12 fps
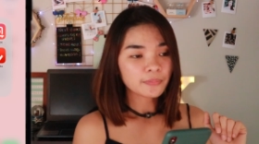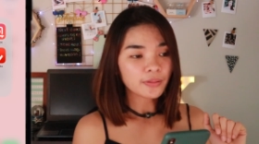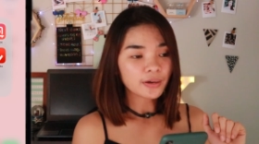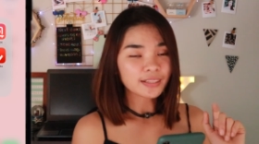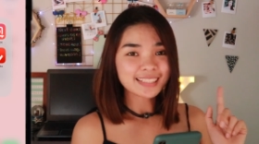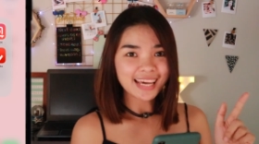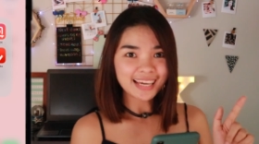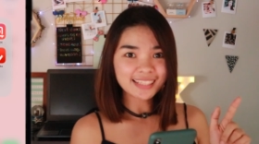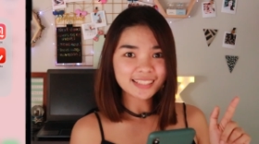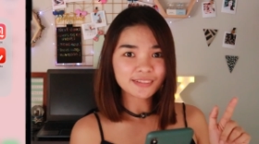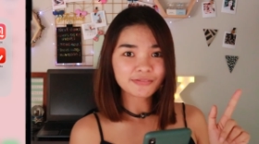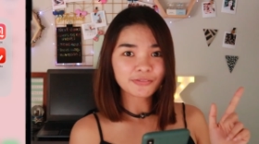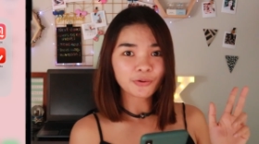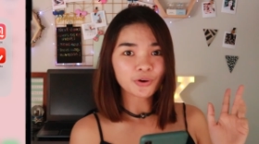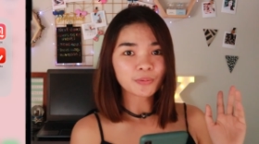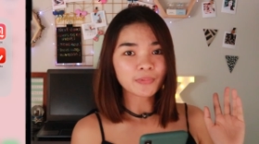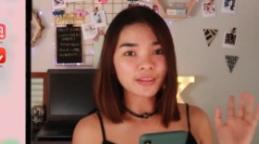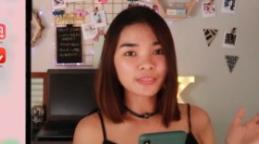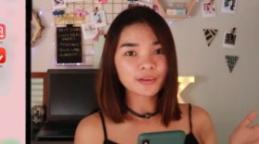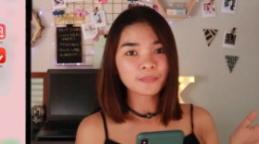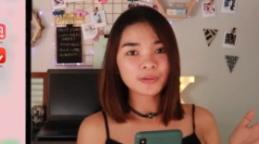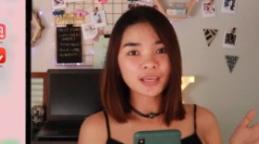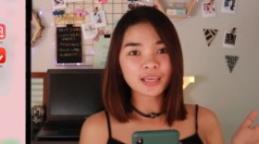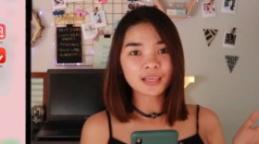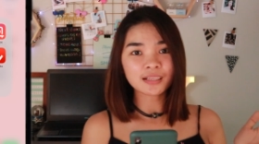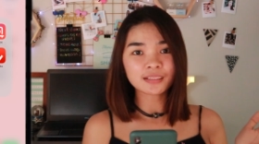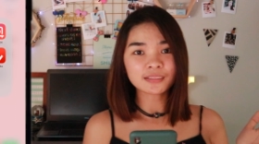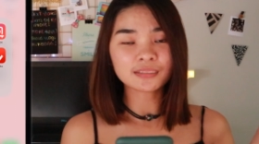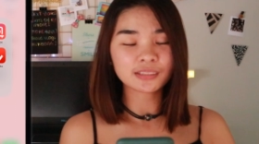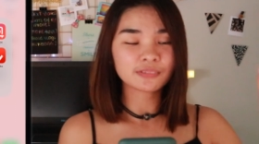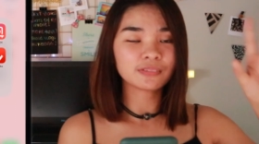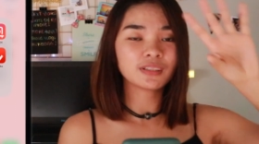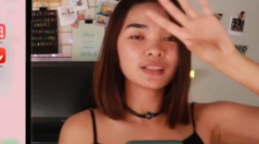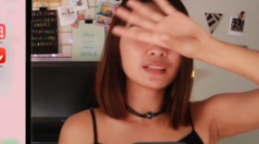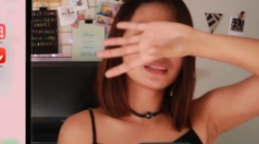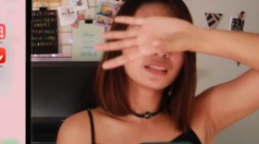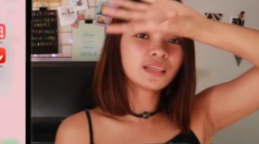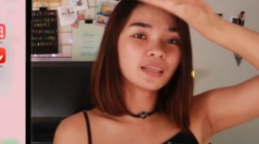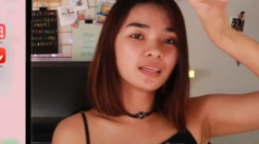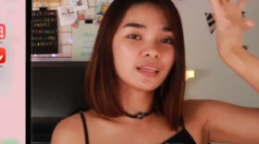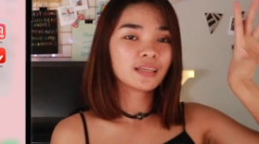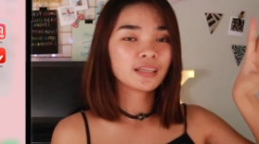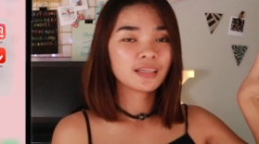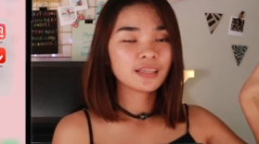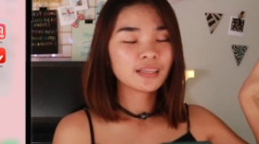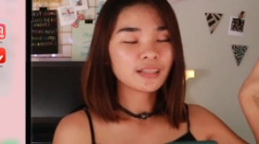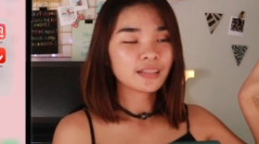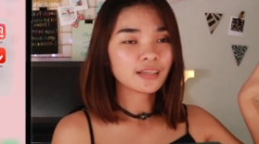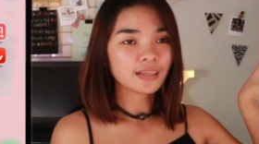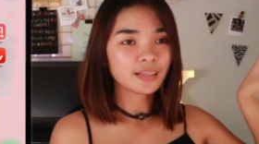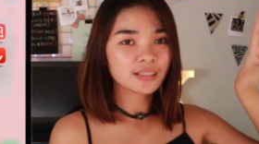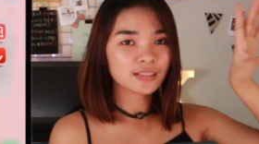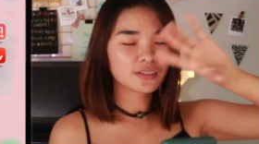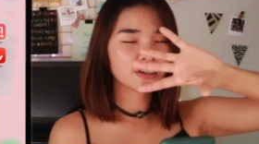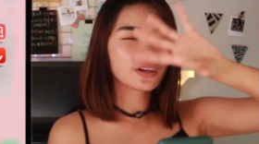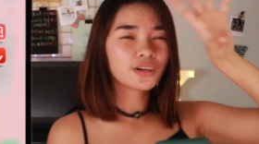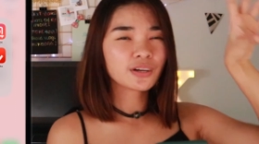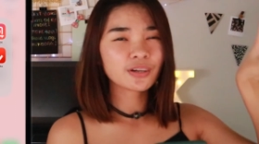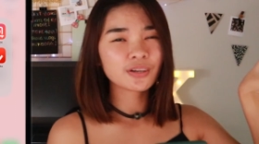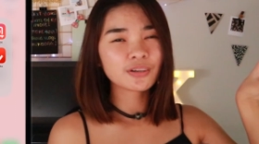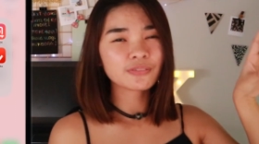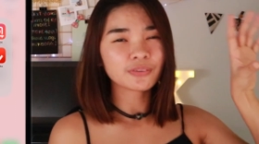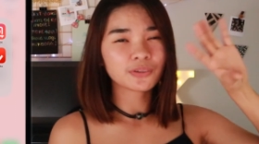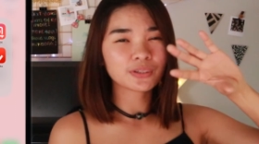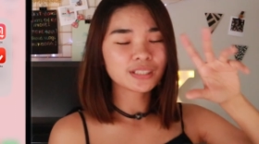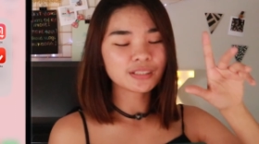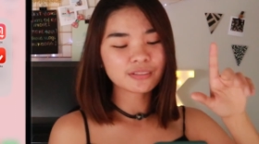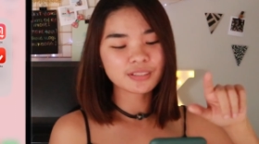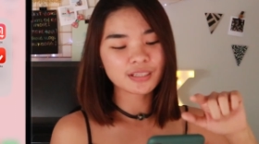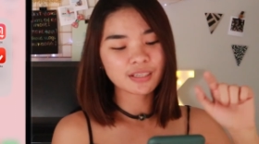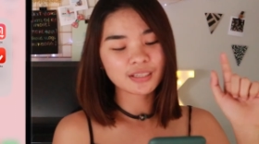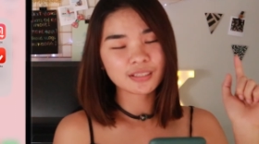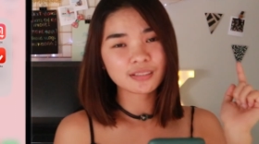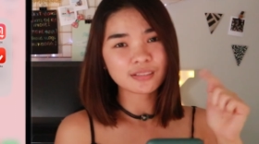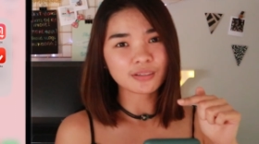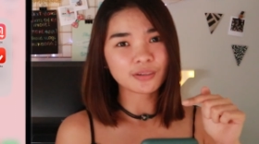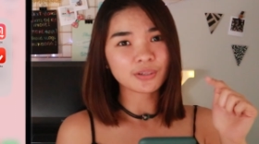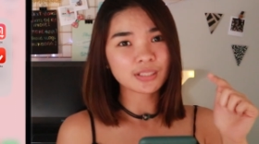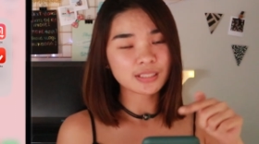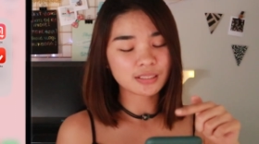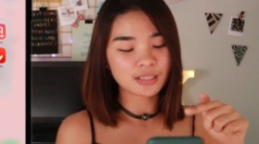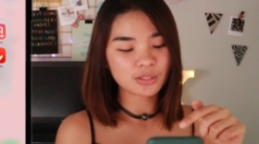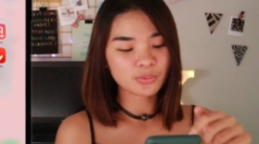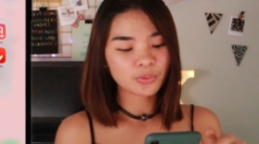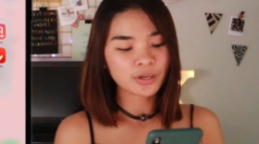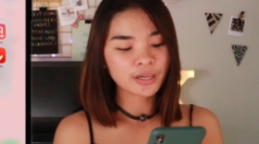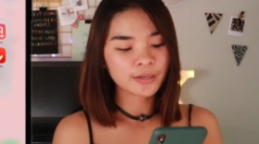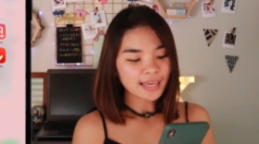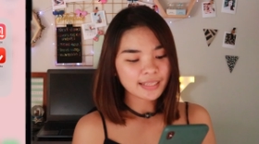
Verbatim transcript: the text for my thumbnail. So if you can see, like it's curved or tilted, so it's this one.